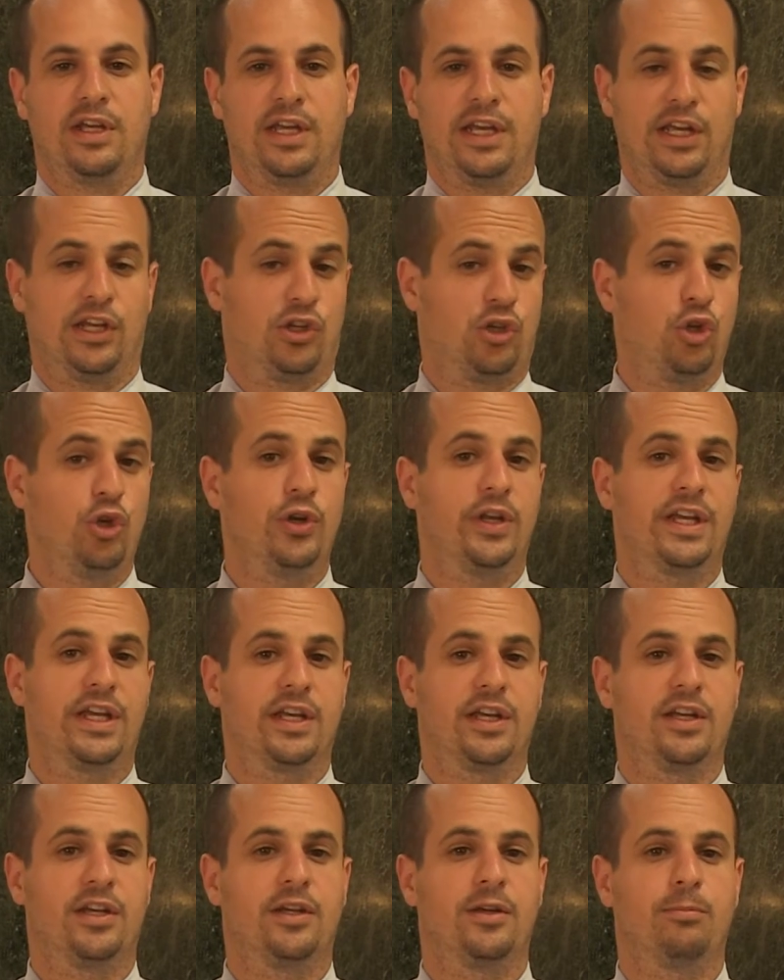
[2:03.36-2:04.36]

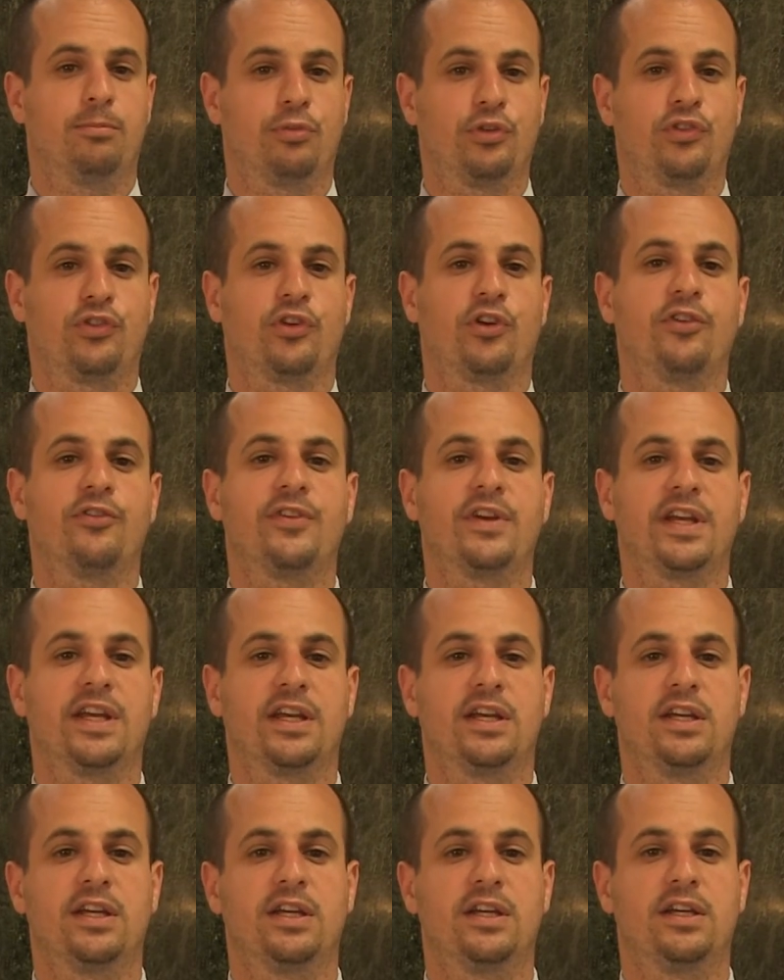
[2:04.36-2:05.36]
including
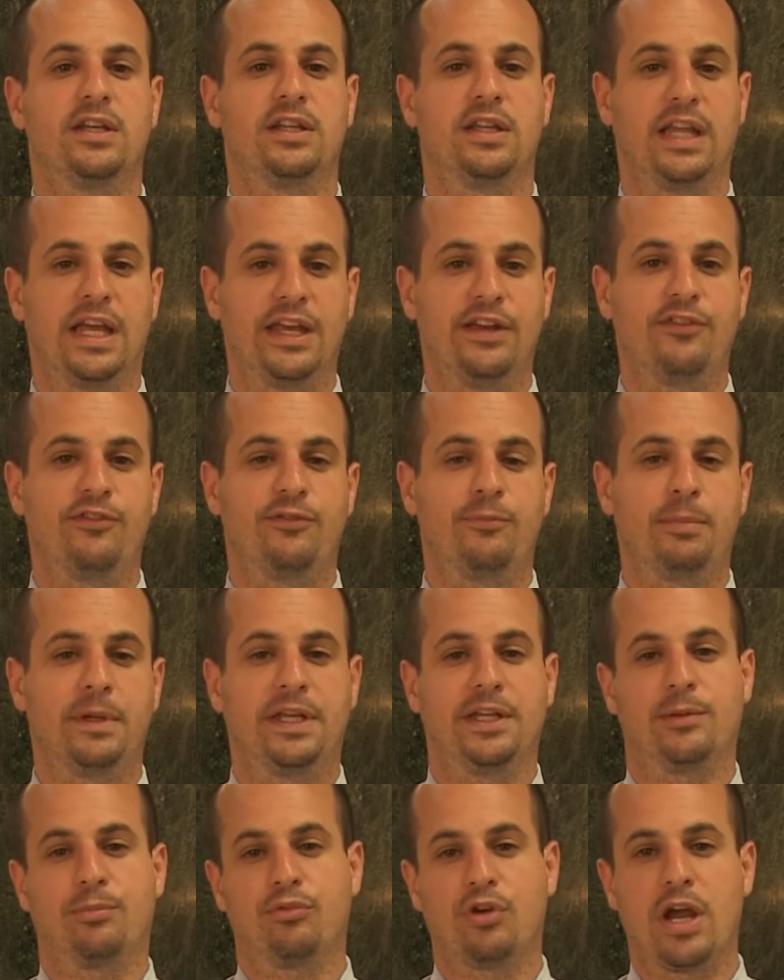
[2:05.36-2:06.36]
preserving life
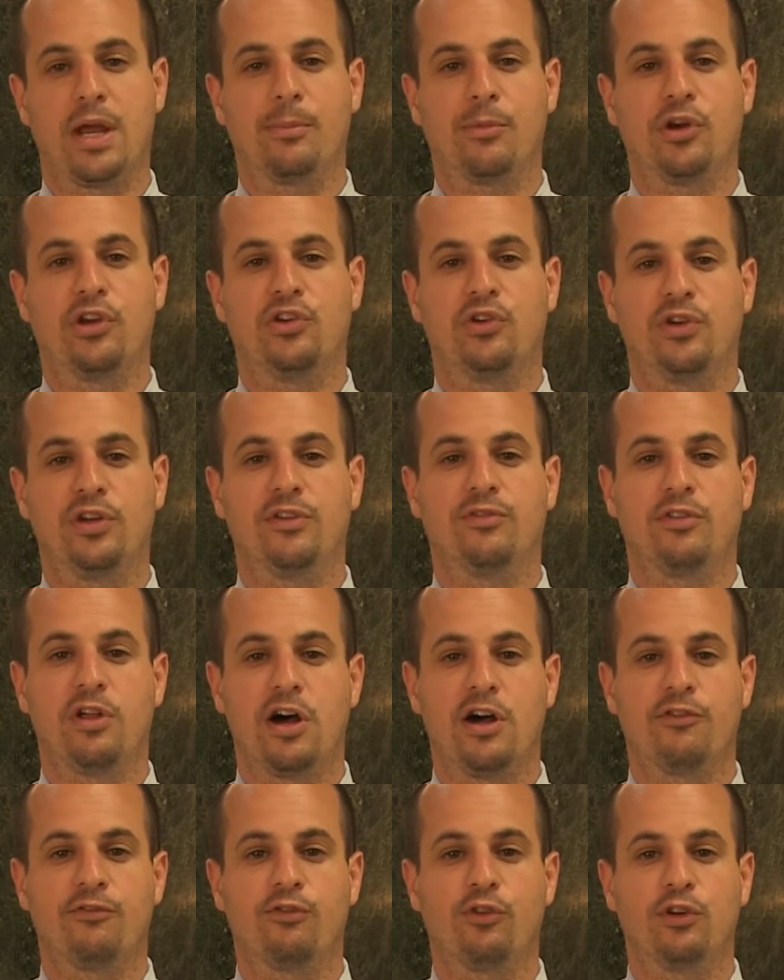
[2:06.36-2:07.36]
being the primary duty of
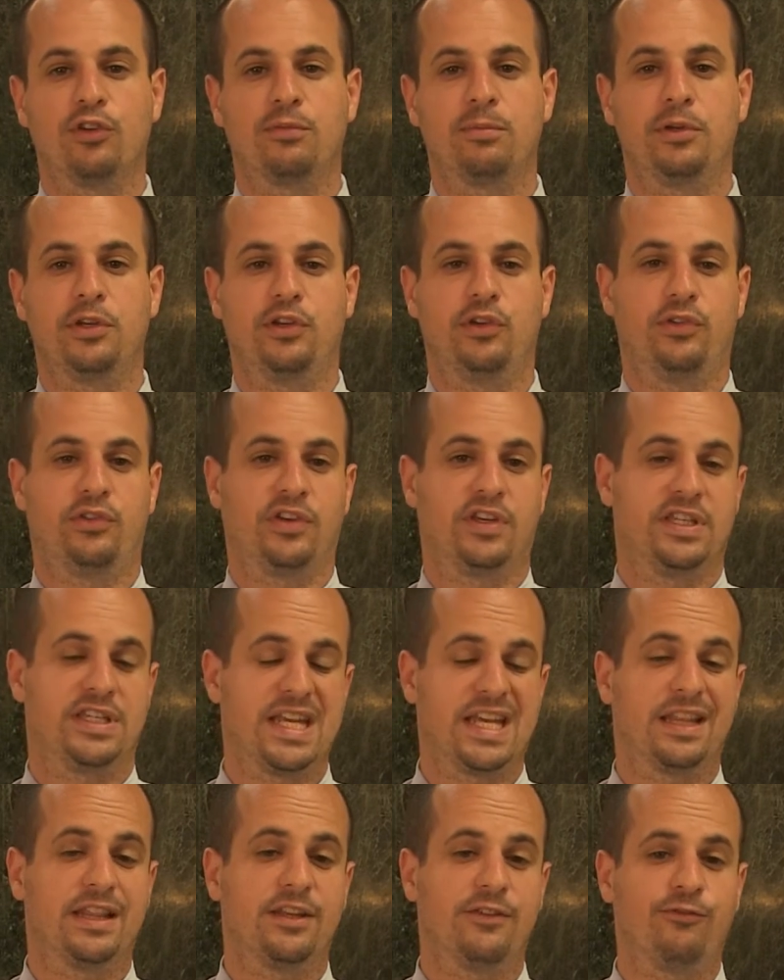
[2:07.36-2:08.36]
law enforcement, using
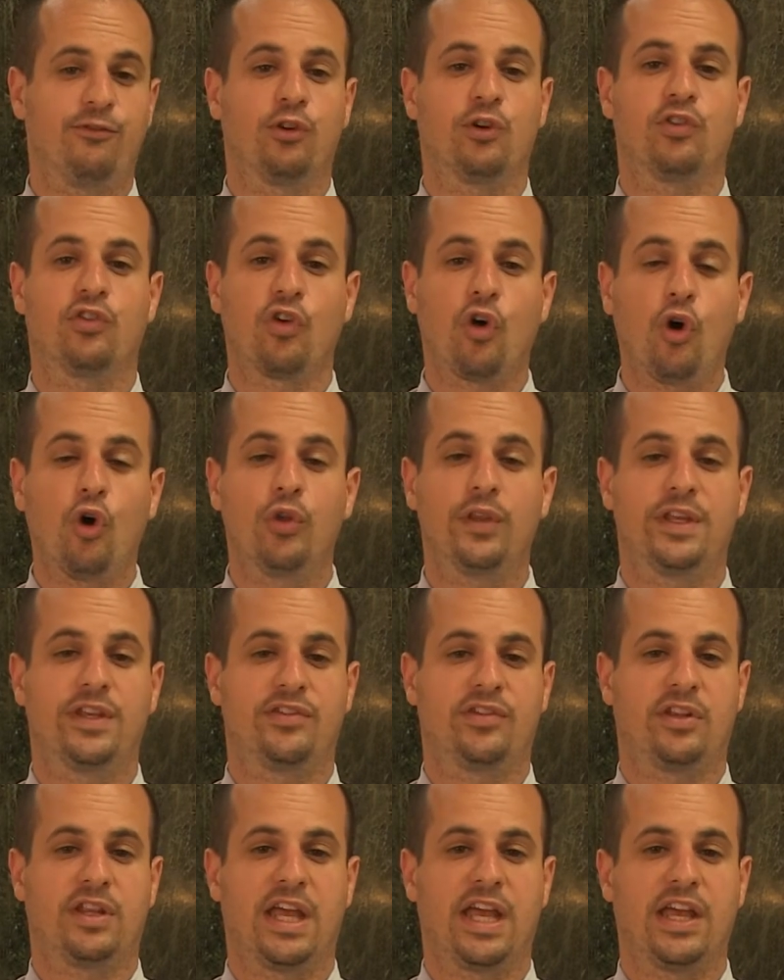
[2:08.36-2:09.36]
deadly force only
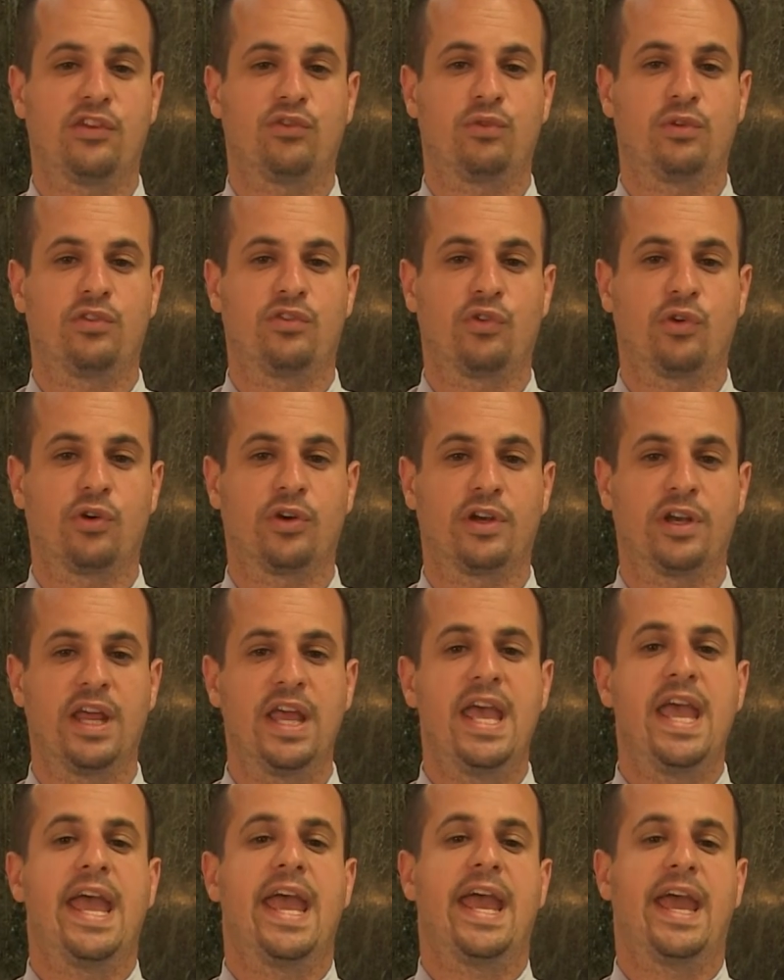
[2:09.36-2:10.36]
as a last resort,
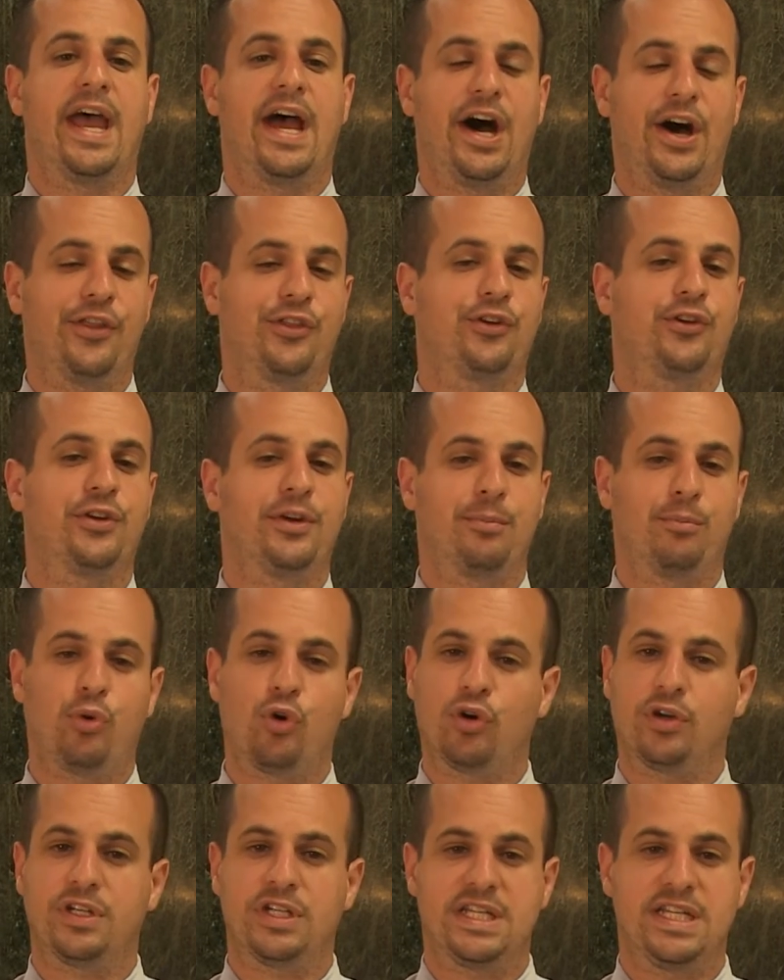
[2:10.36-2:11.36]
other
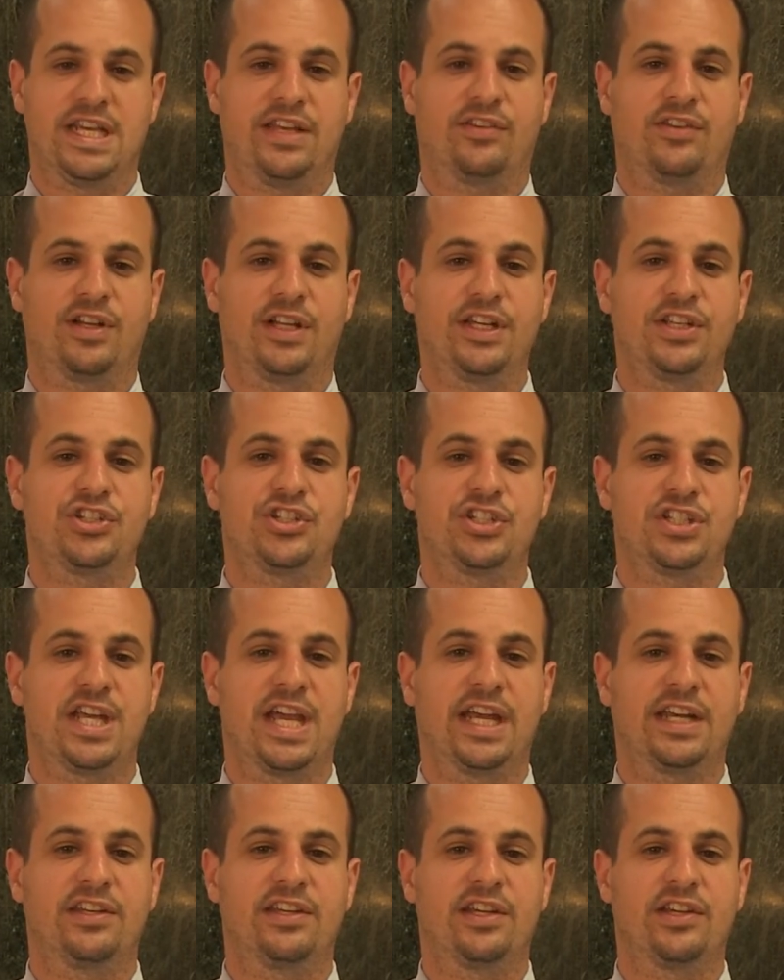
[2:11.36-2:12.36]
important de-escalation
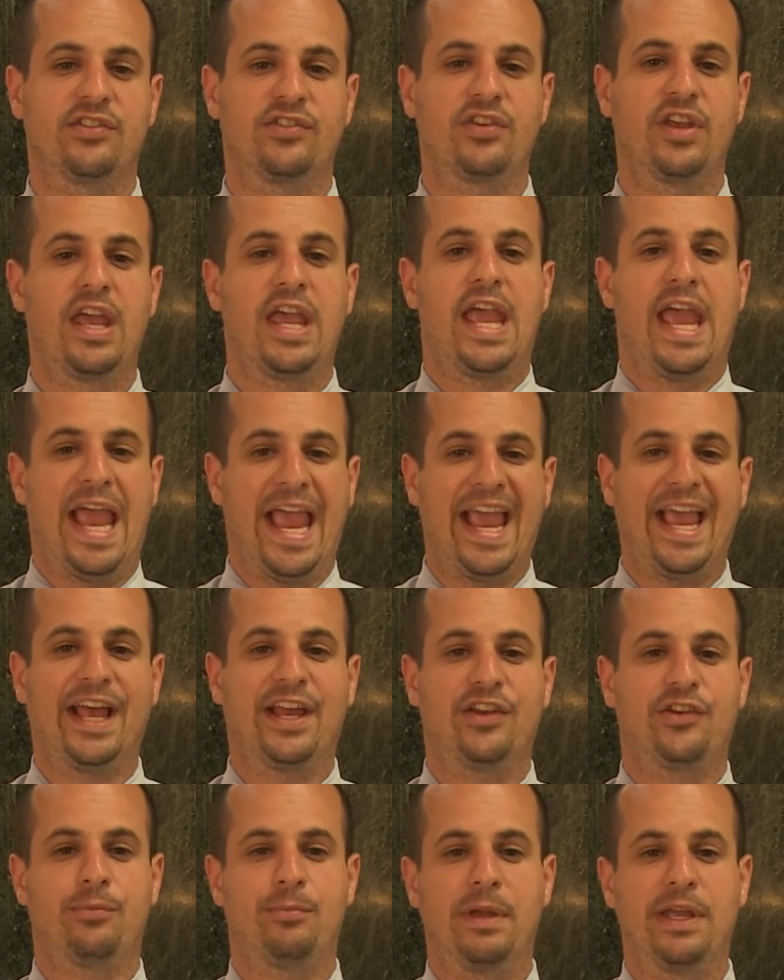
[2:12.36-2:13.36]
tactics,
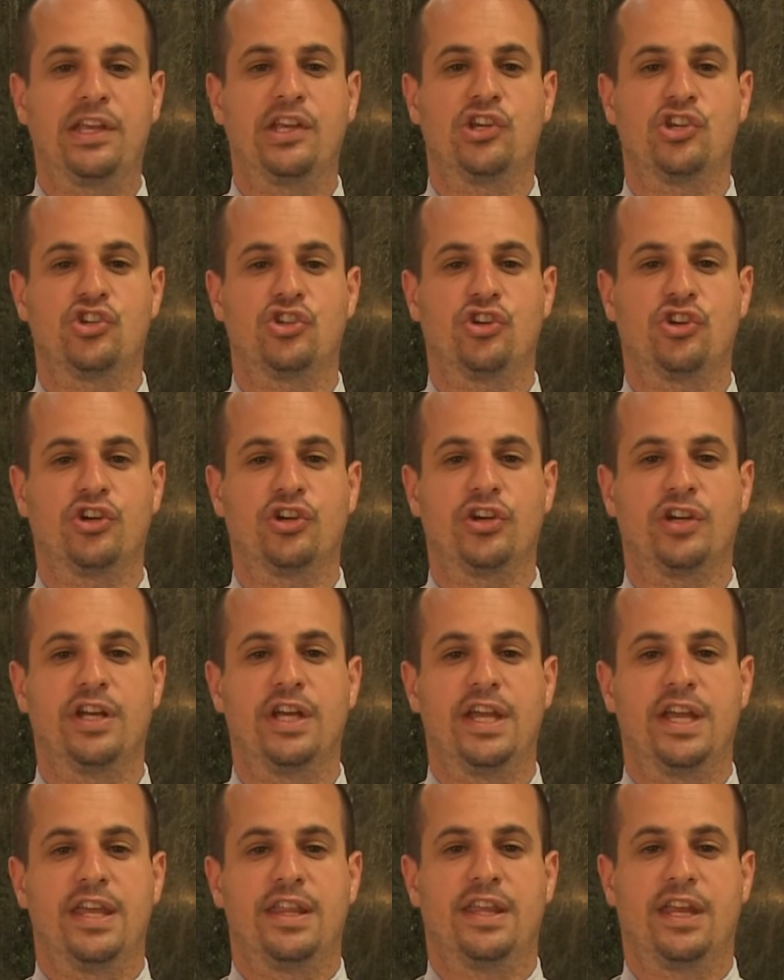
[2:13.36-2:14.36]
and making sure
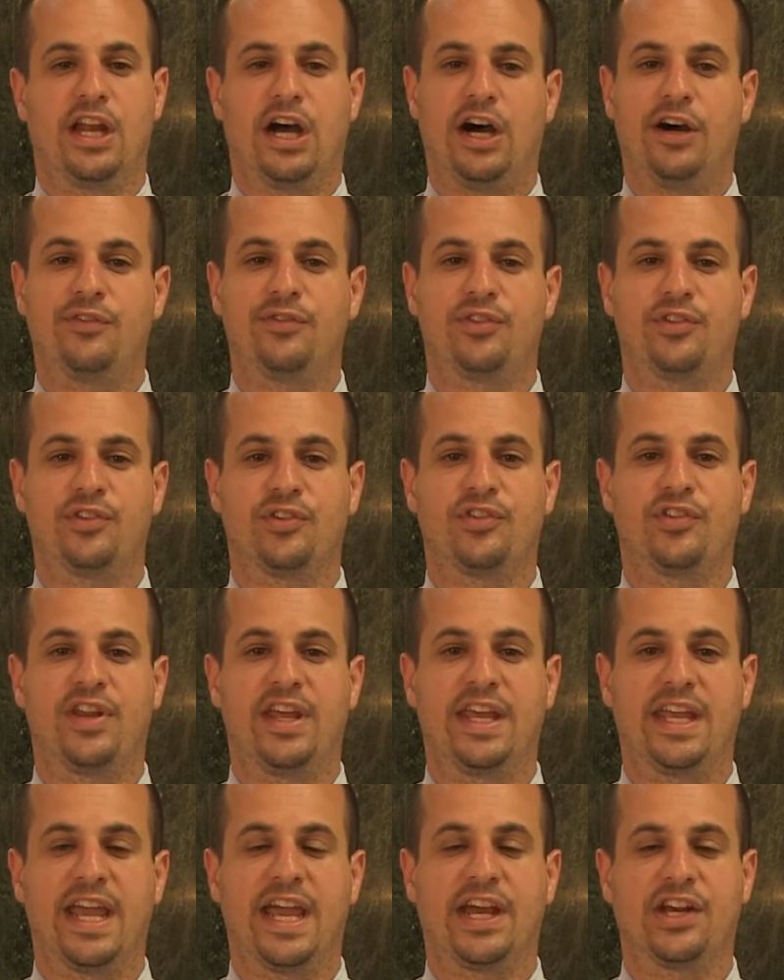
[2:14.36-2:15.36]
that officers
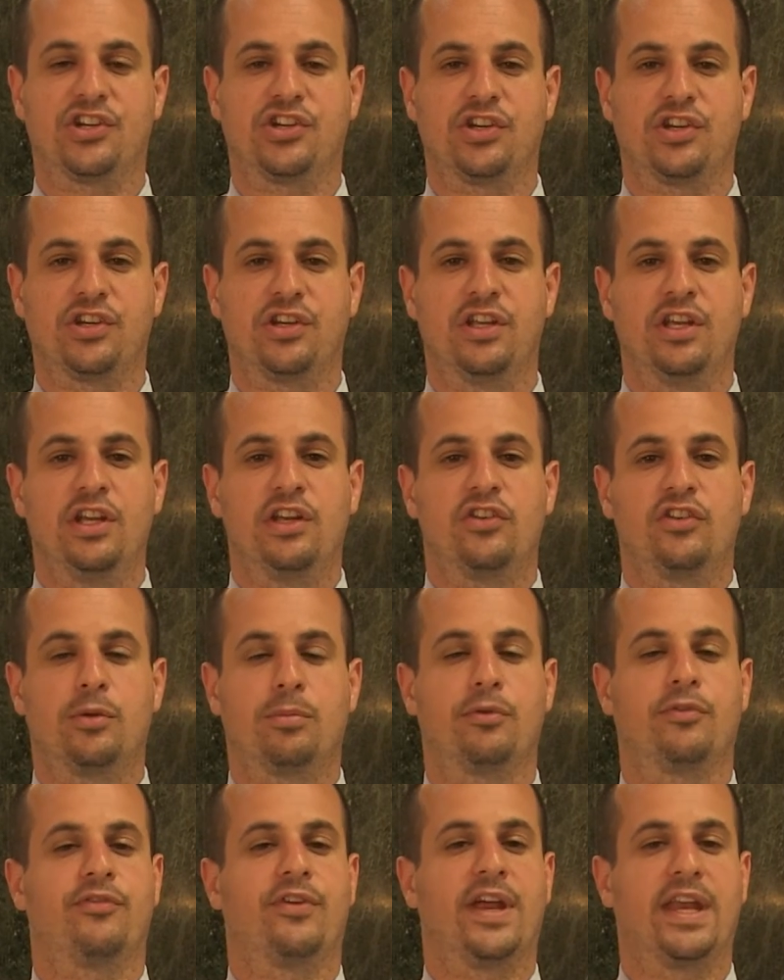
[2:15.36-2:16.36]
take action to
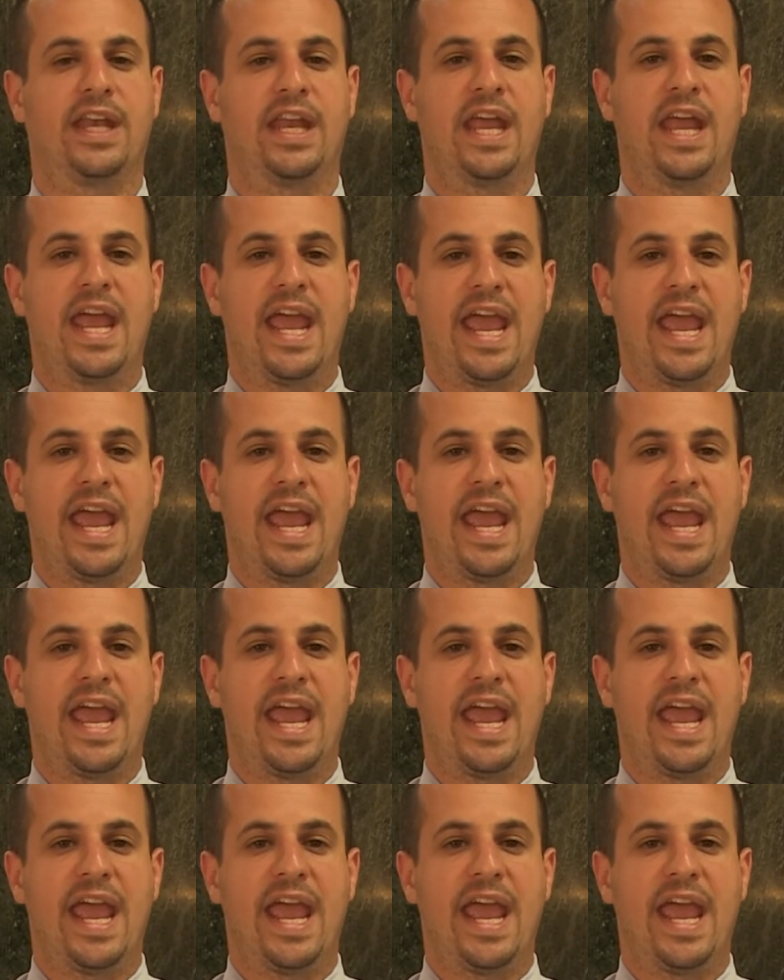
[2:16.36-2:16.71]
prevent